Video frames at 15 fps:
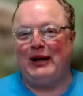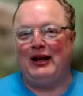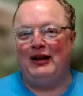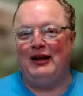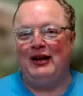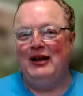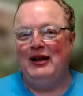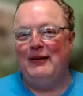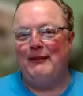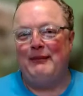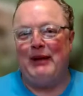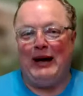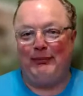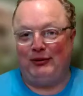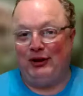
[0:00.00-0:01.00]
about
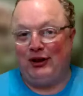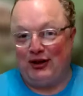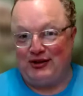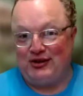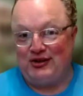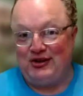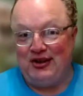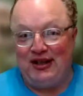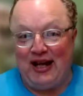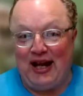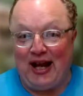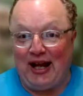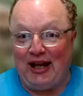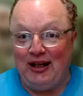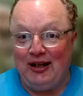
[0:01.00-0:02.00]
Pop Tarts
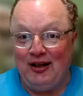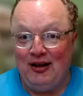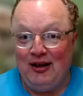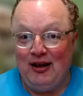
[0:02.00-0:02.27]
today.